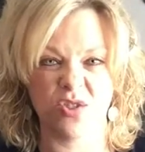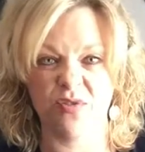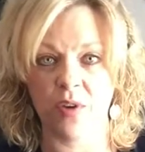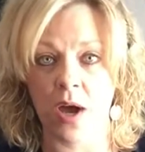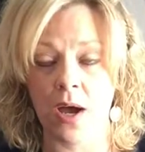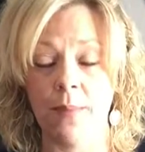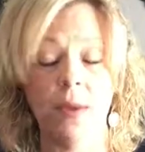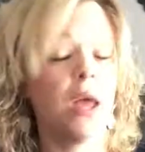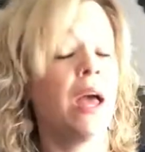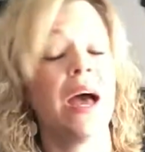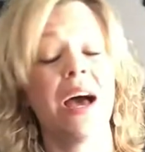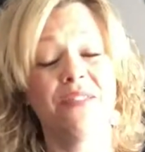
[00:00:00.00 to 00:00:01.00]
from
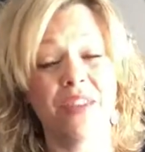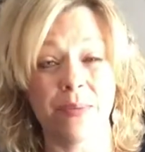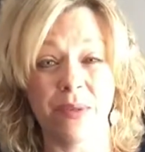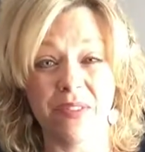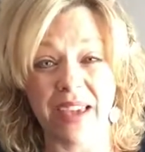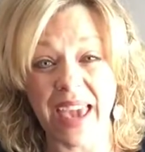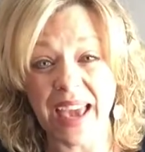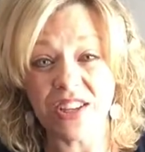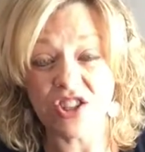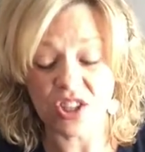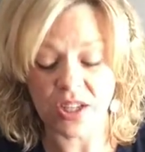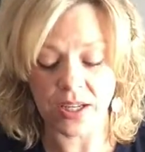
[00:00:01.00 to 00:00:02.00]
a family
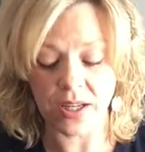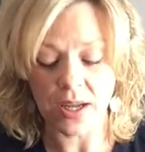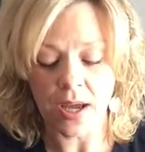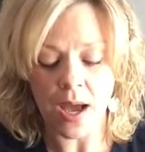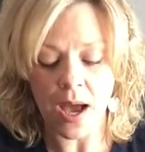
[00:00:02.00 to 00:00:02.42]
vacation.